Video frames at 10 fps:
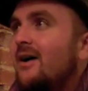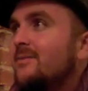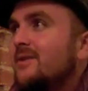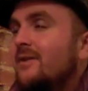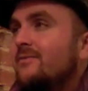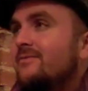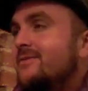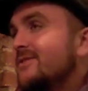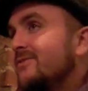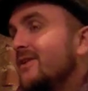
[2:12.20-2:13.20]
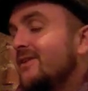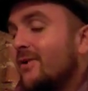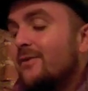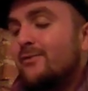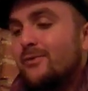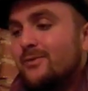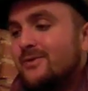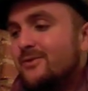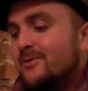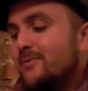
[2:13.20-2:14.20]
I'm just very grateful
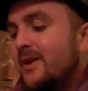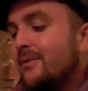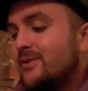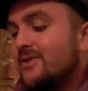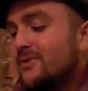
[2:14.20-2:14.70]
to have been able to